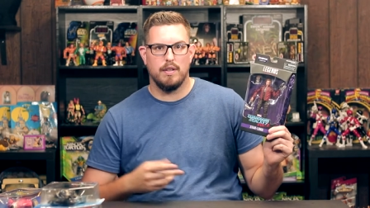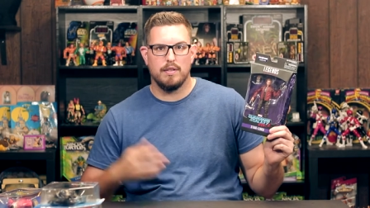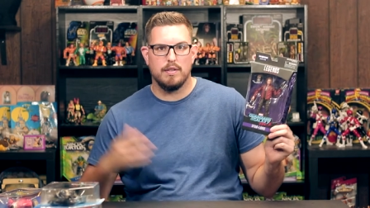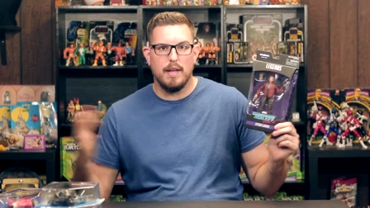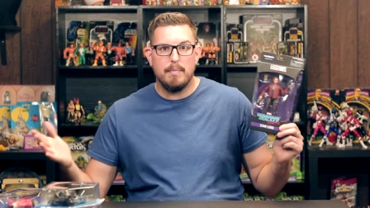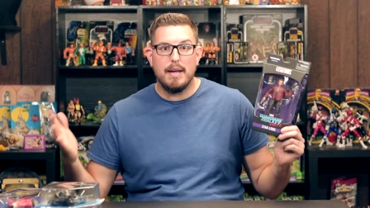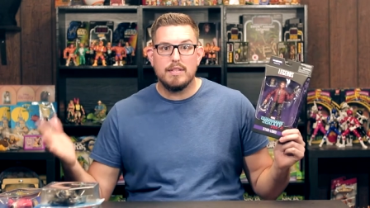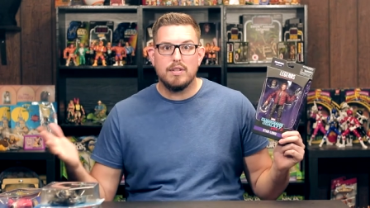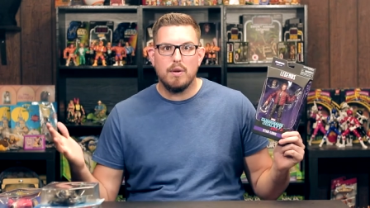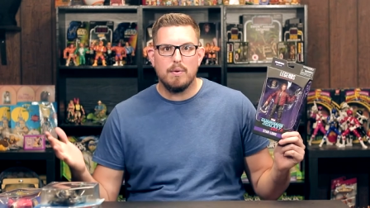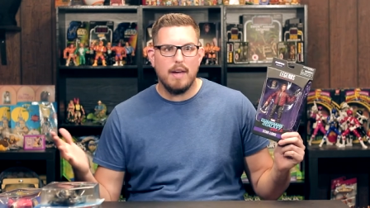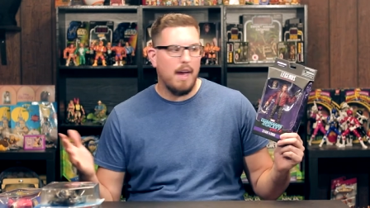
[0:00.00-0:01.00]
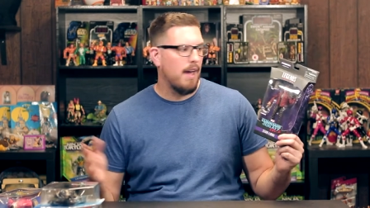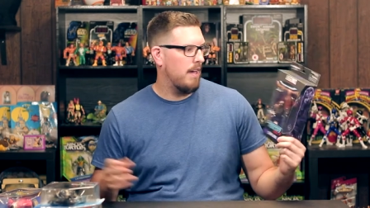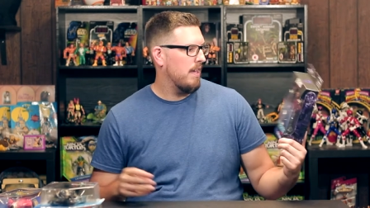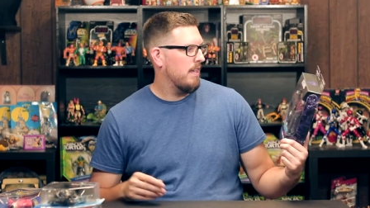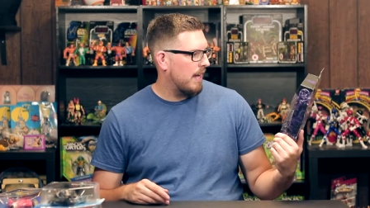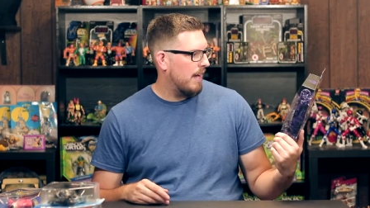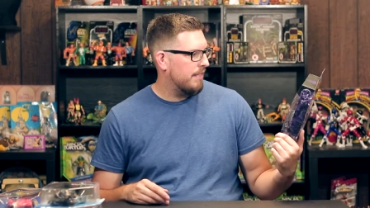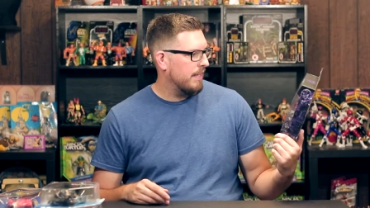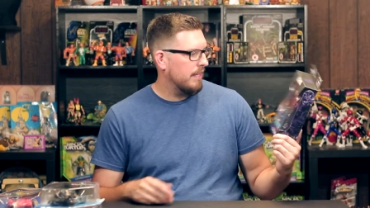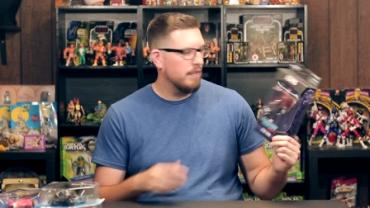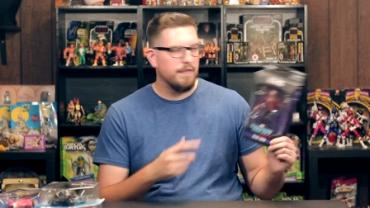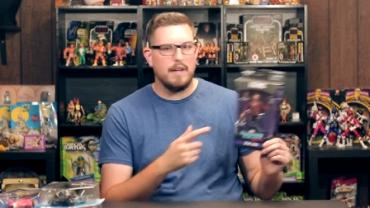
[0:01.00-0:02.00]
So that makes it okay. I
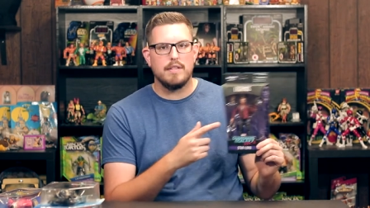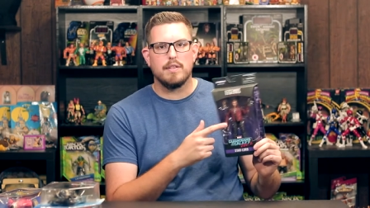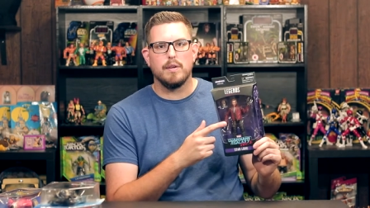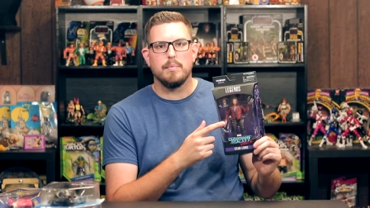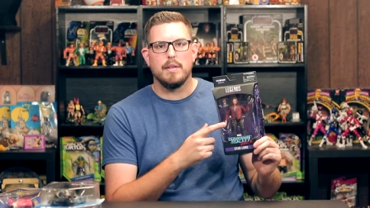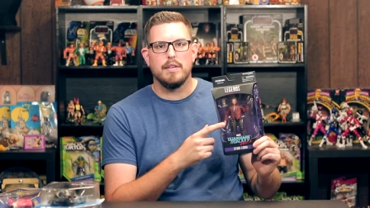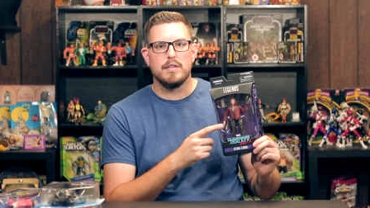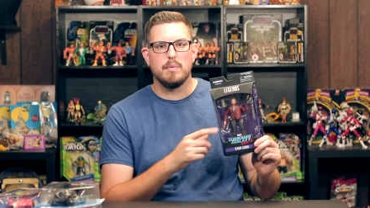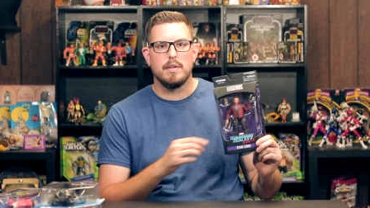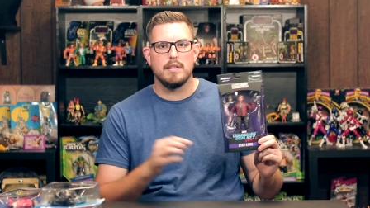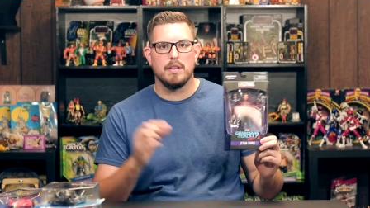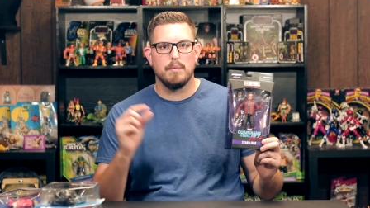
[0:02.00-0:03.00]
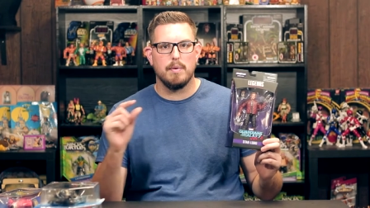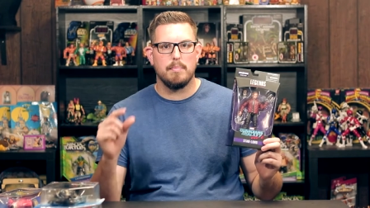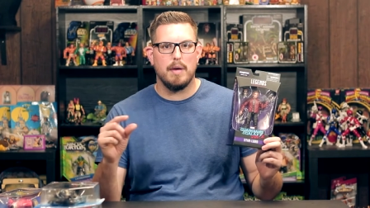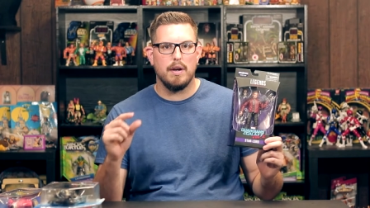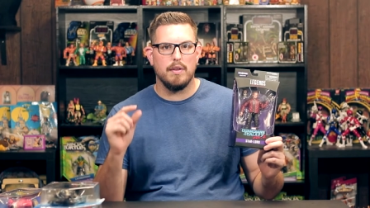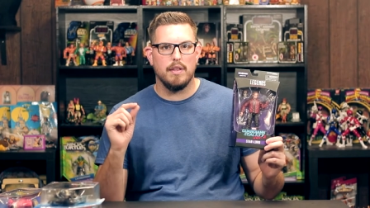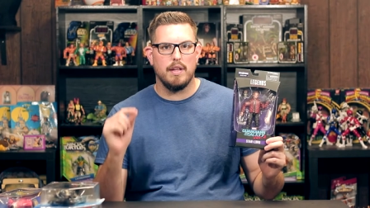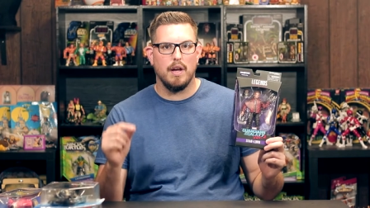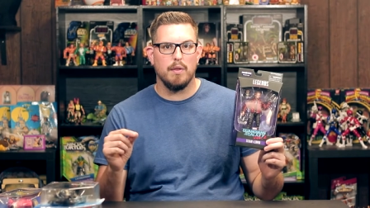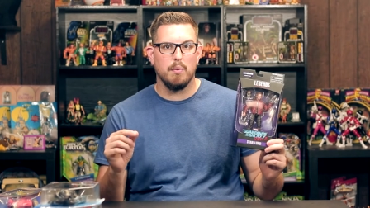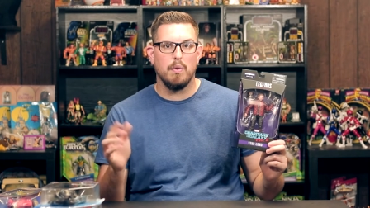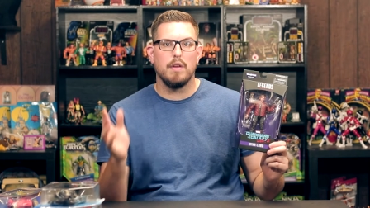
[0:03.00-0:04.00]
think the face sculpt on this one is a little bit better than the
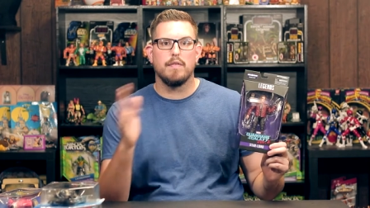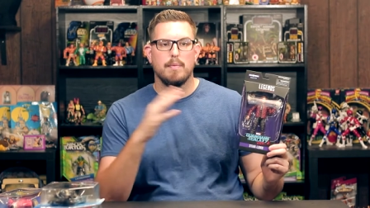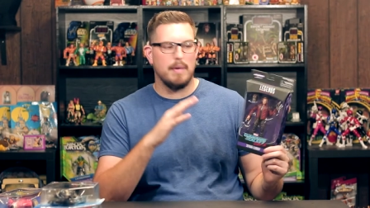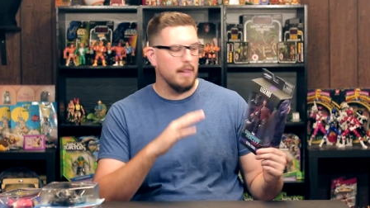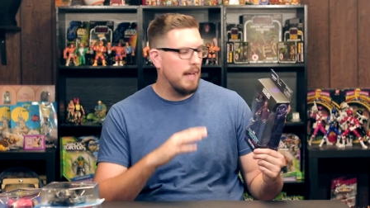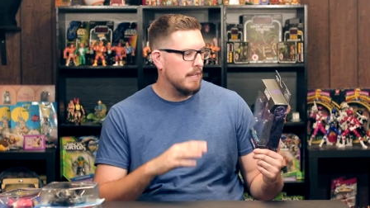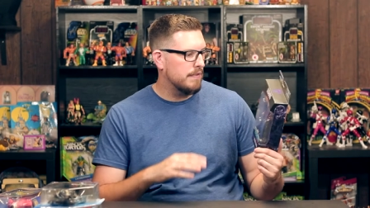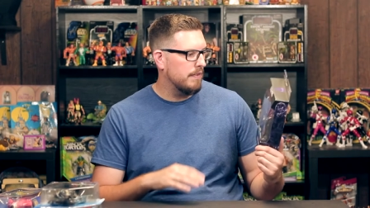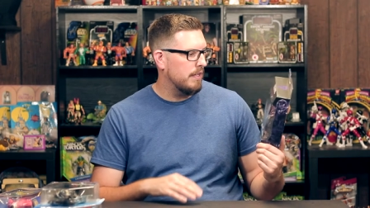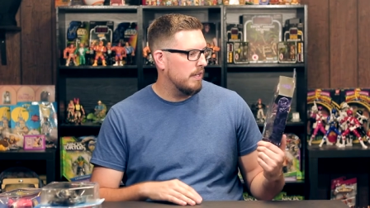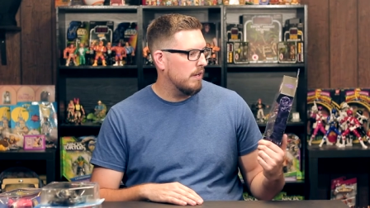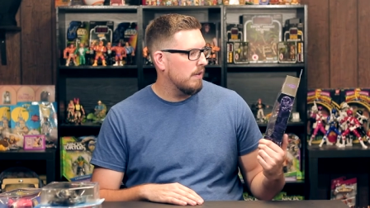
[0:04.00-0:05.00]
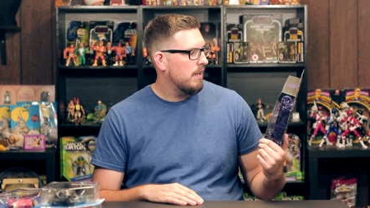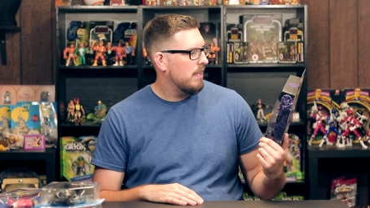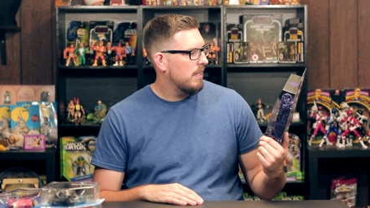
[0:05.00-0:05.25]
other one from my last video.